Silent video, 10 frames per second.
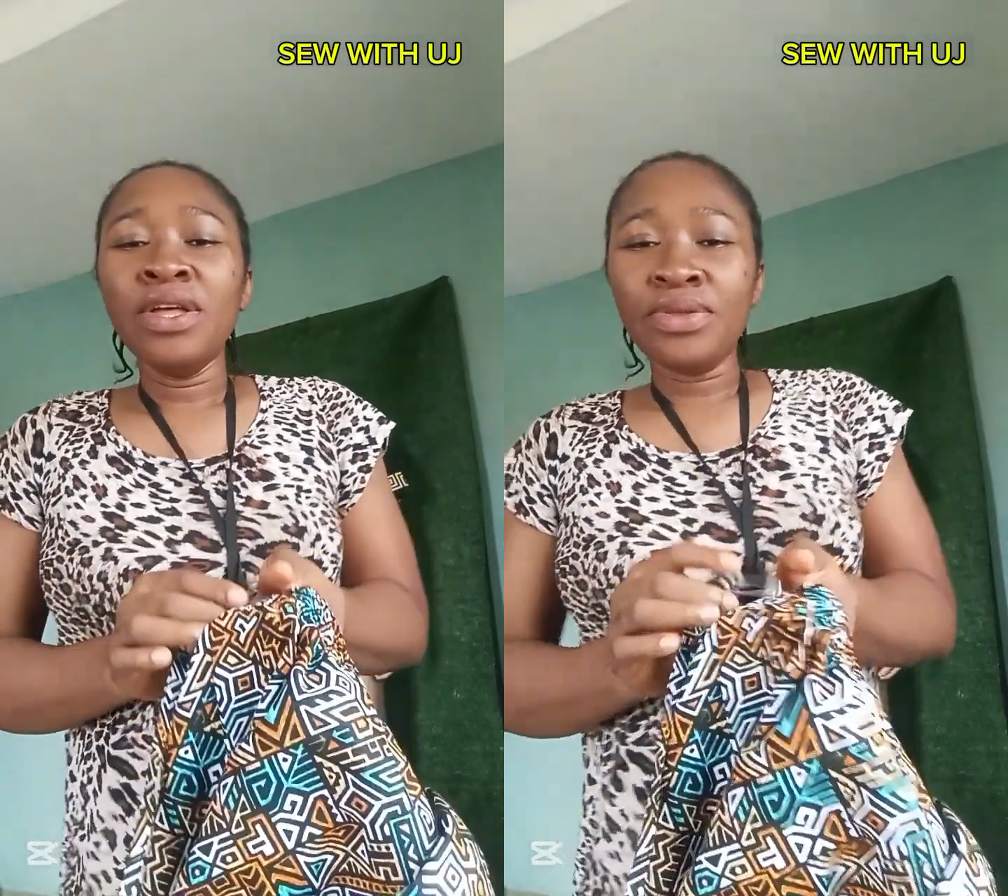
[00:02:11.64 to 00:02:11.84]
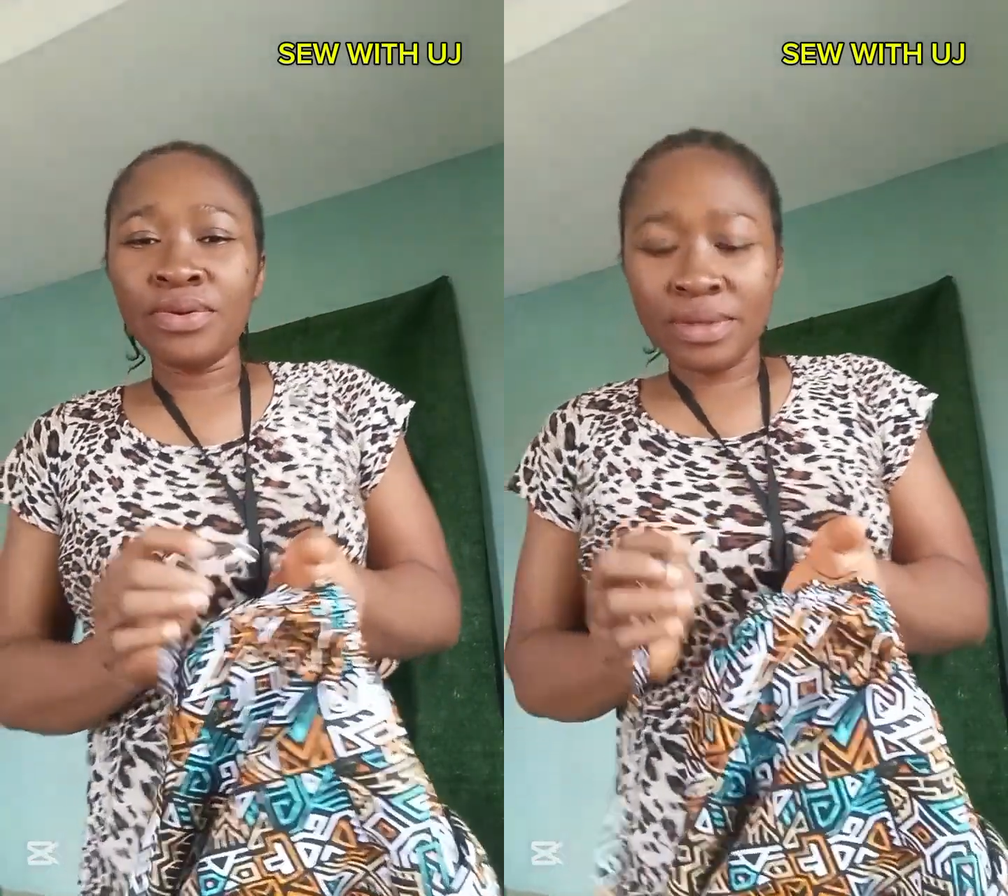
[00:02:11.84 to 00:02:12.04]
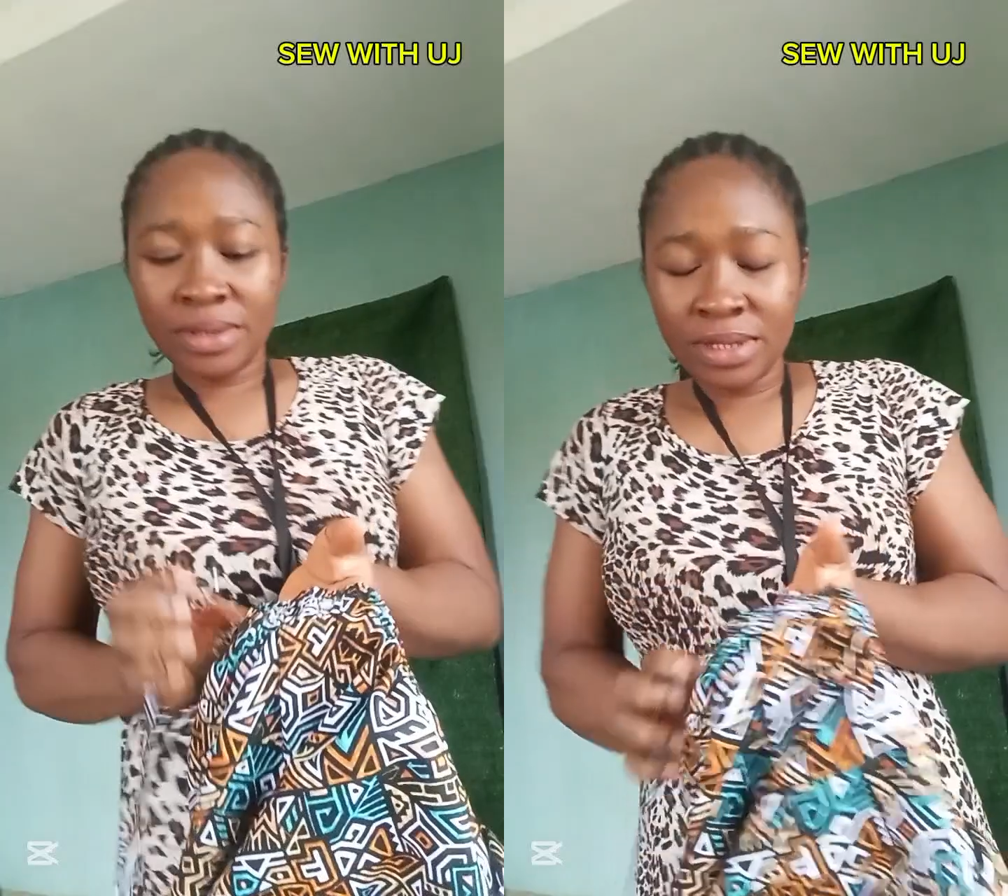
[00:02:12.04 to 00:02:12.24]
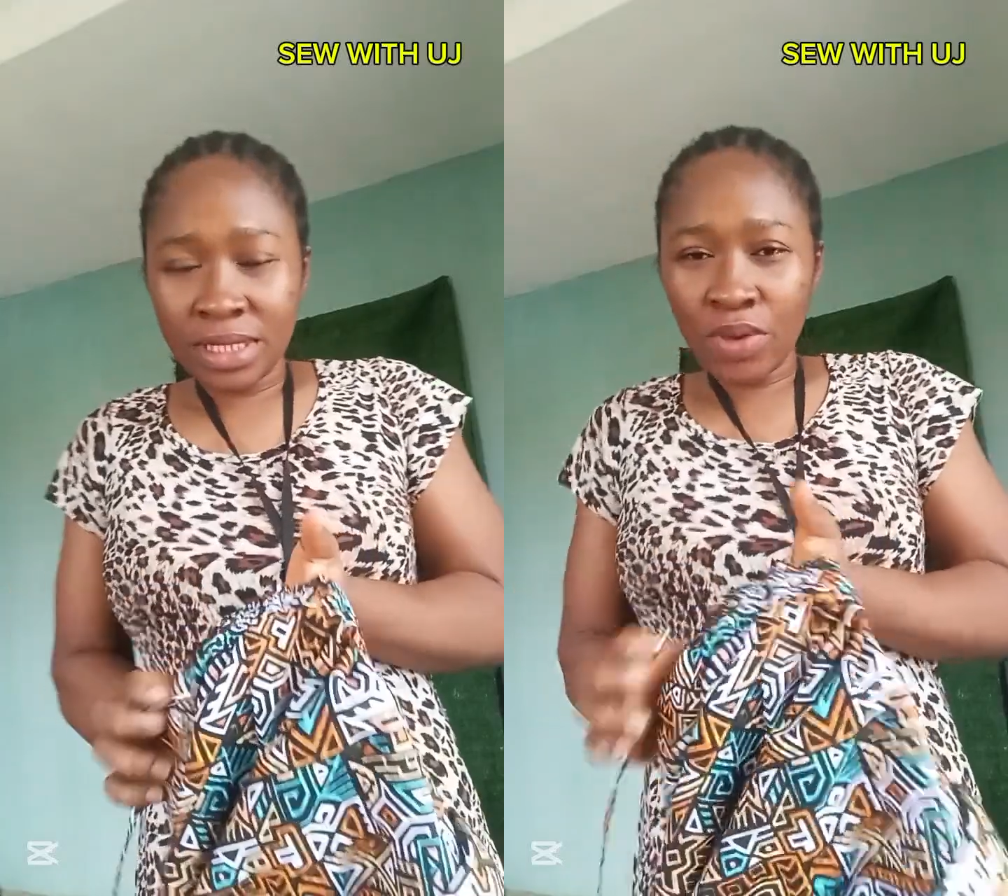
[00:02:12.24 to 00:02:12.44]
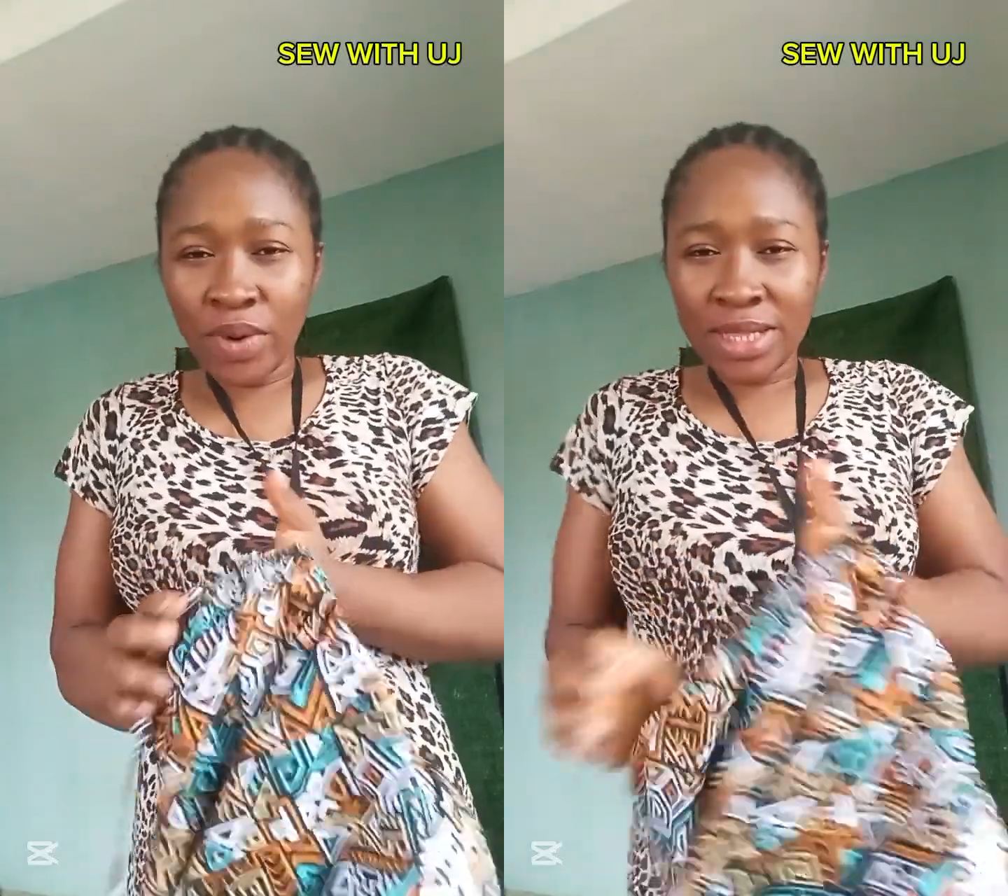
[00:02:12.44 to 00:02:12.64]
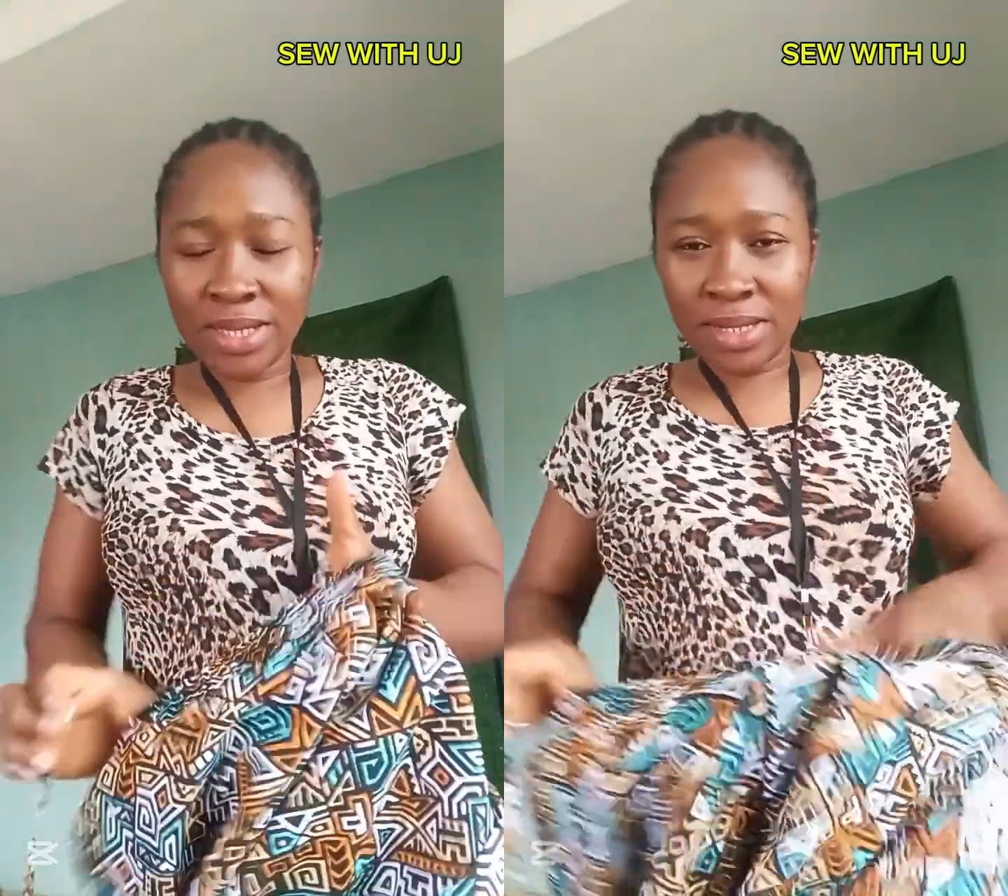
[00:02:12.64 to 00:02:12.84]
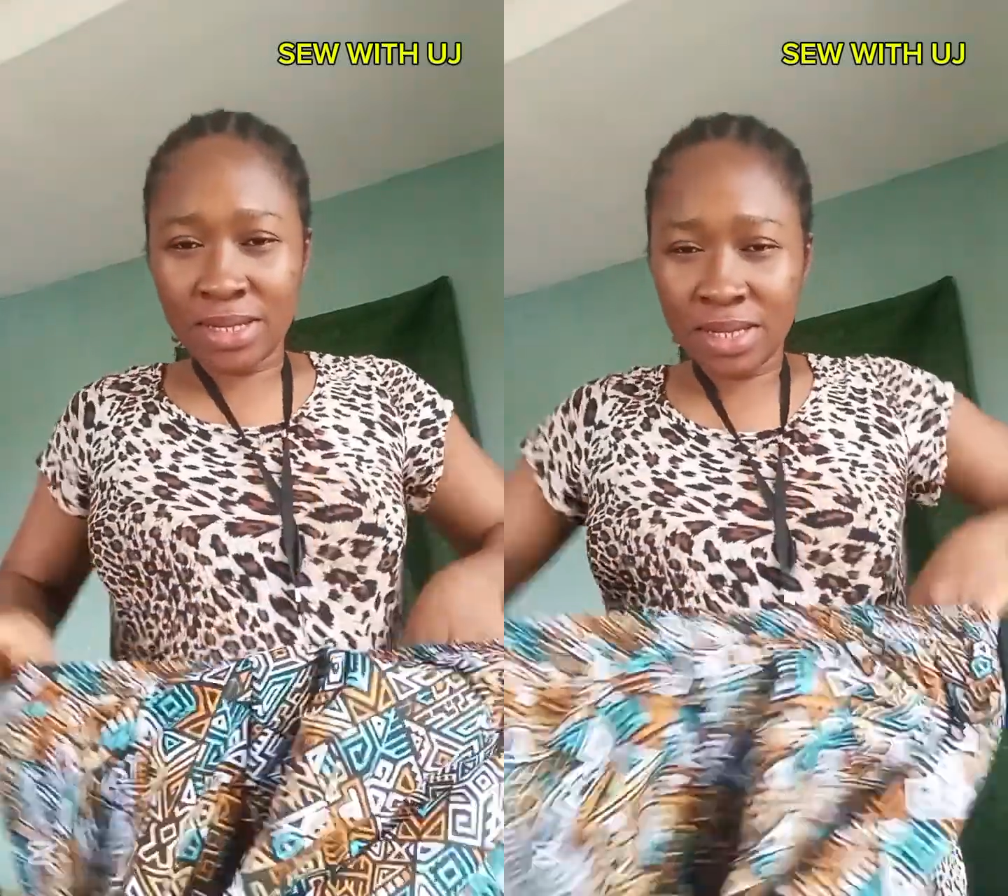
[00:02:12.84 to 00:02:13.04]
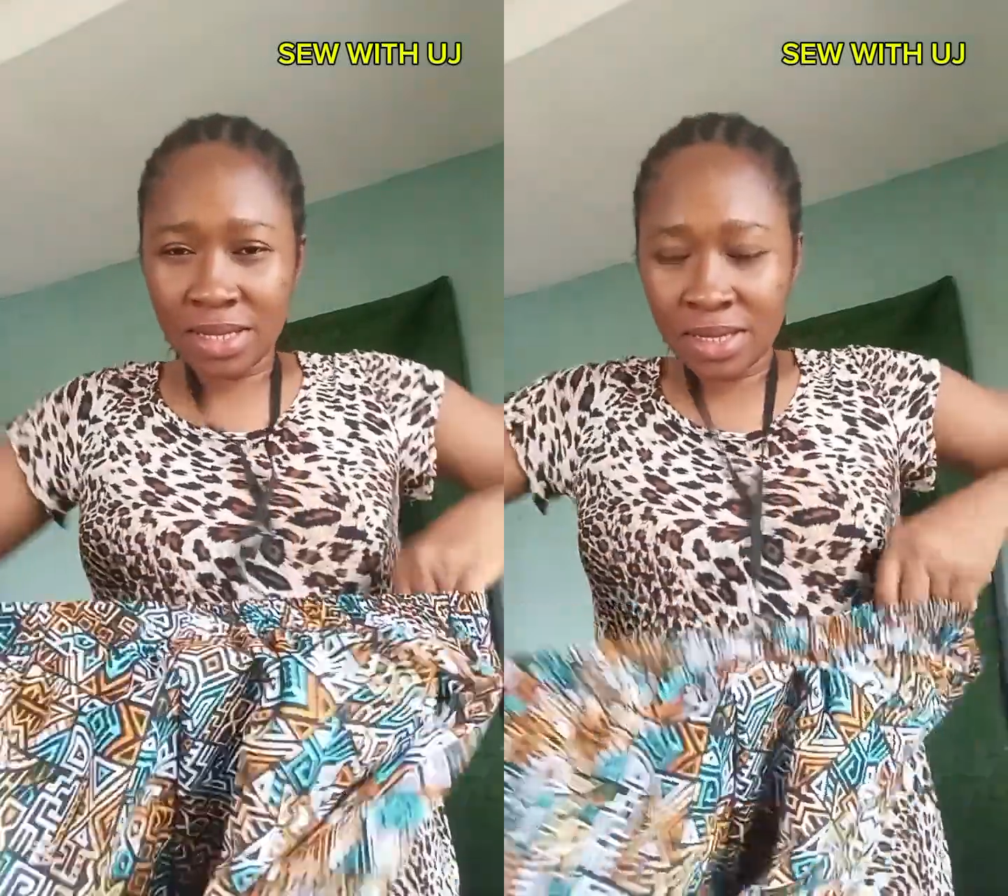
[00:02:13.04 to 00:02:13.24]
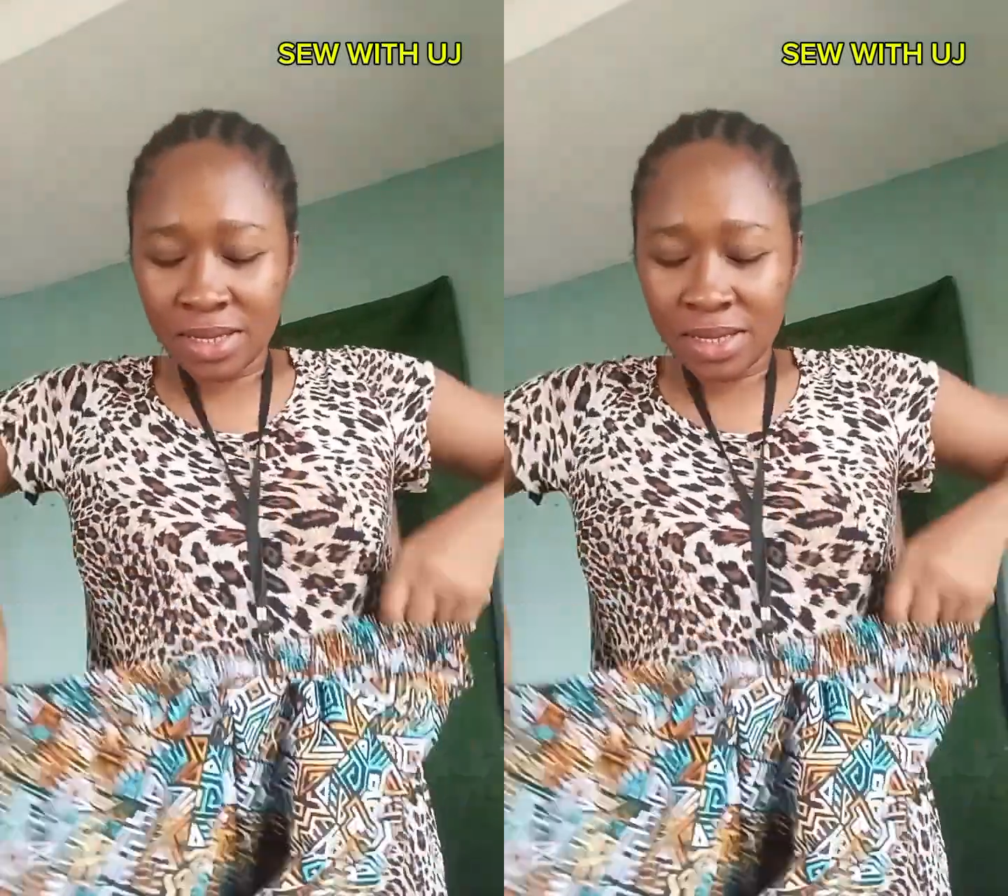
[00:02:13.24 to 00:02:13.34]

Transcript: You see the way it is?